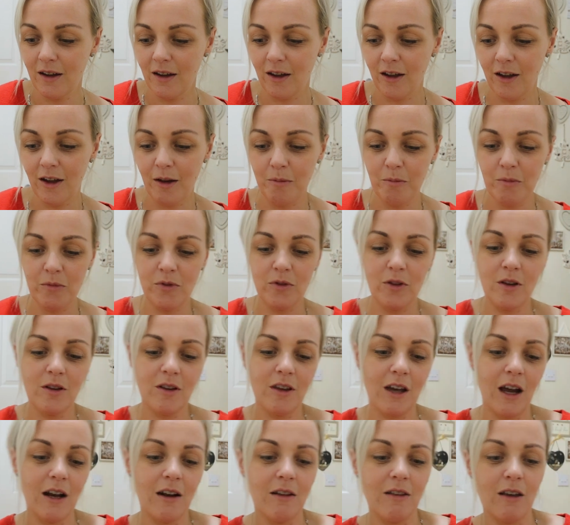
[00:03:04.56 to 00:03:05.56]
The
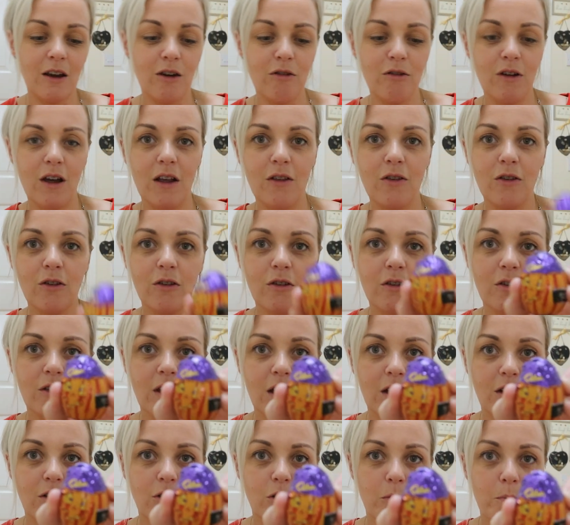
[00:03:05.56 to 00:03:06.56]
kind of decorated, so it was
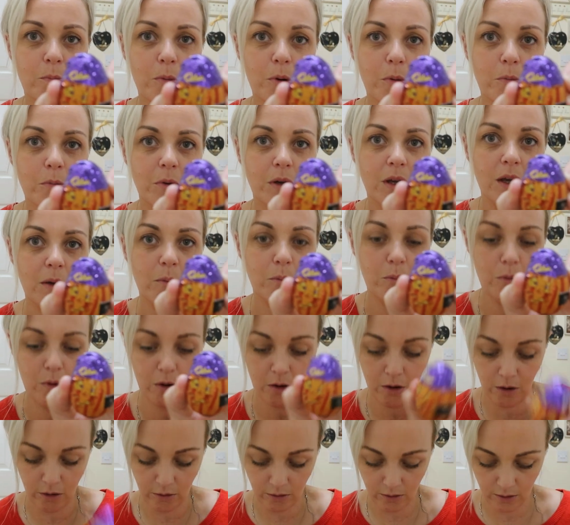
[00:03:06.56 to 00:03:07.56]
like a little pumpkin
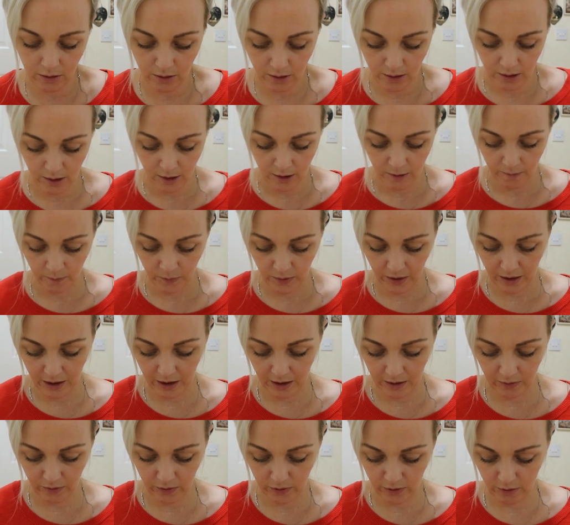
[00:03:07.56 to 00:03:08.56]
one,
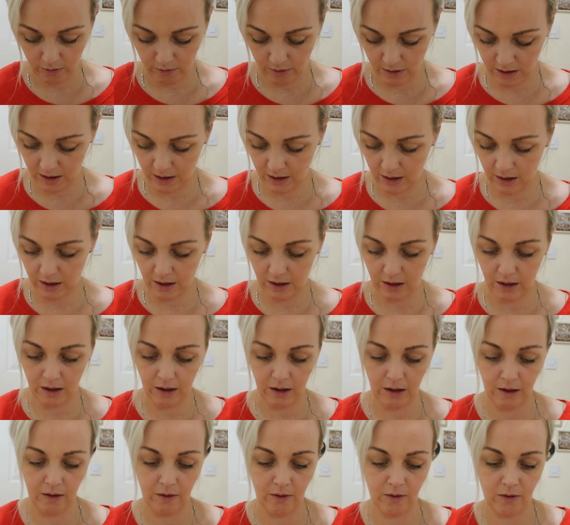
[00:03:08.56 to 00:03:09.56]
and there
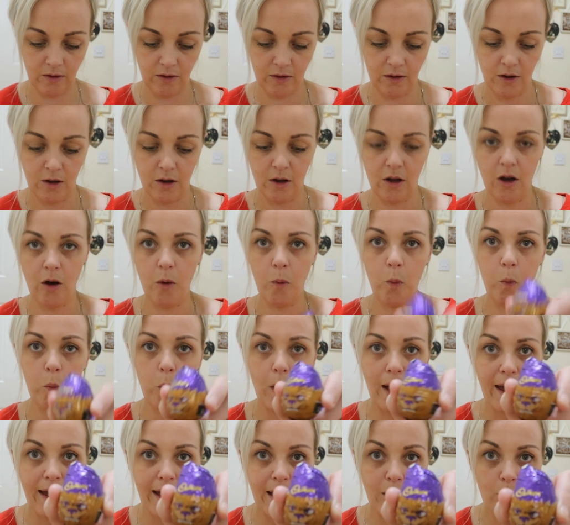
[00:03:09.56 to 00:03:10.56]
is a
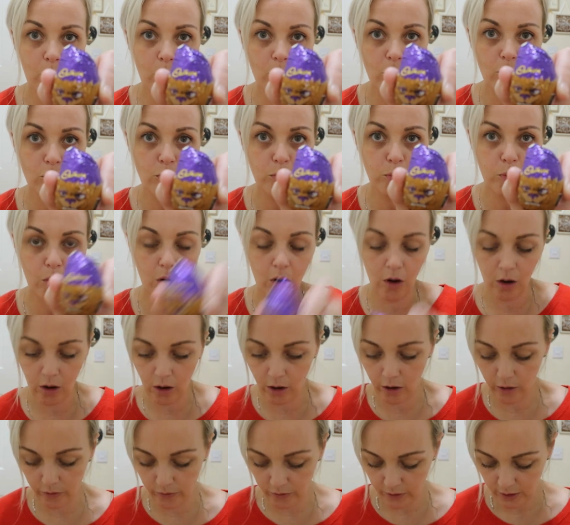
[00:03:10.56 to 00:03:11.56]
werewolf
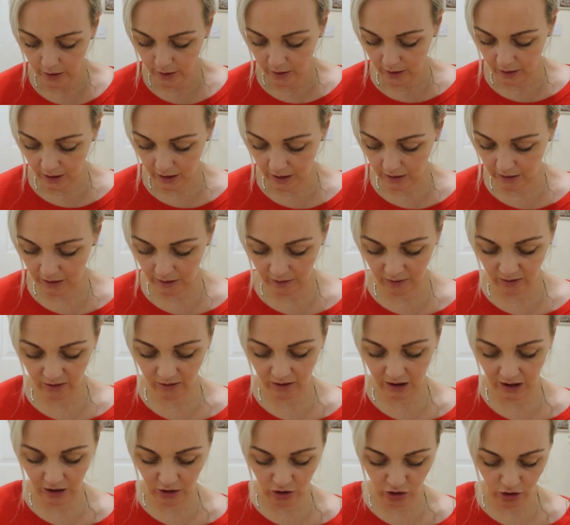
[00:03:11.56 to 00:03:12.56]
one, and a
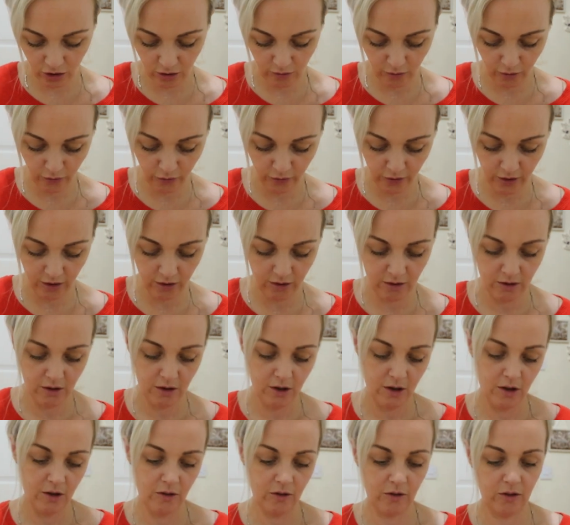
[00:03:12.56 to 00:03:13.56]
selection of other
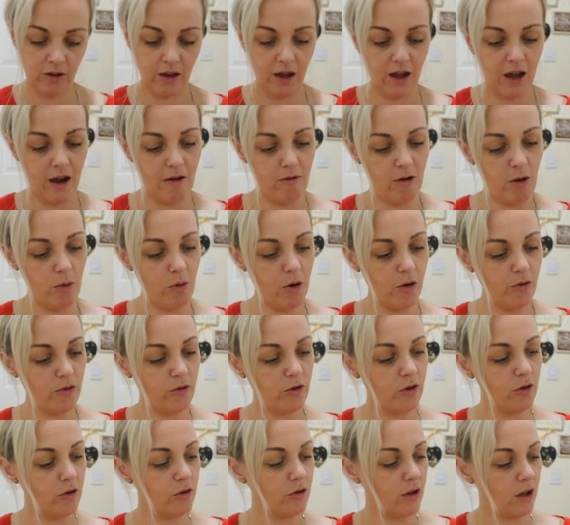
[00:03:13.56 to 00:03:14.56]
scary
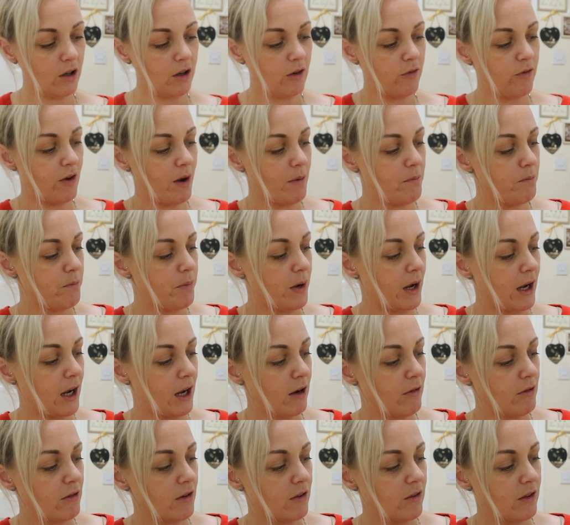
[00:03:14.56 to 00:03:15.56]
ones, look like a
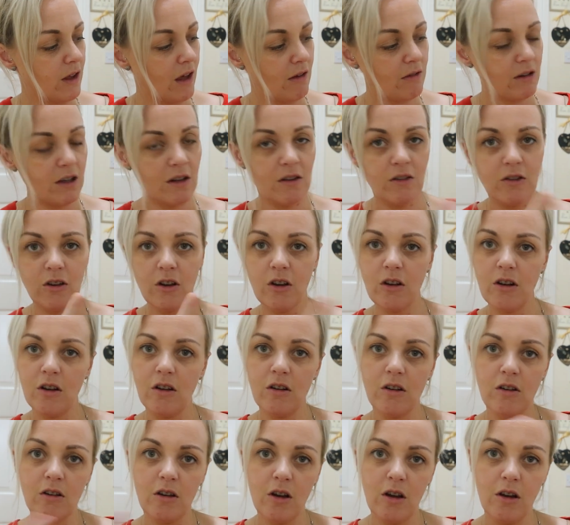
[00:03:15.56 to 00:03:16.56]
vampire and a skeleton
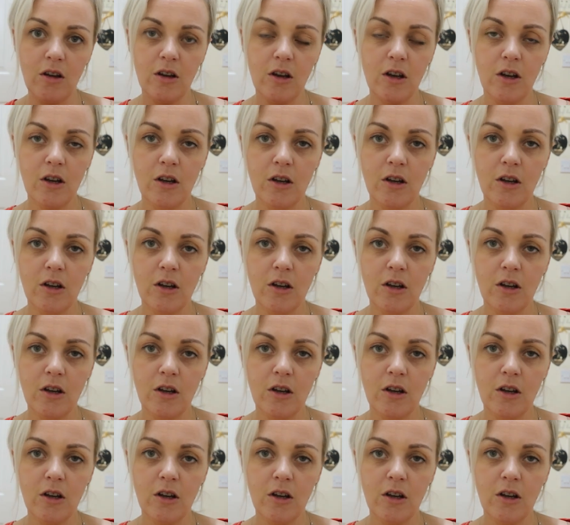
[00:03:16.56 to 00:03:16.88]
and a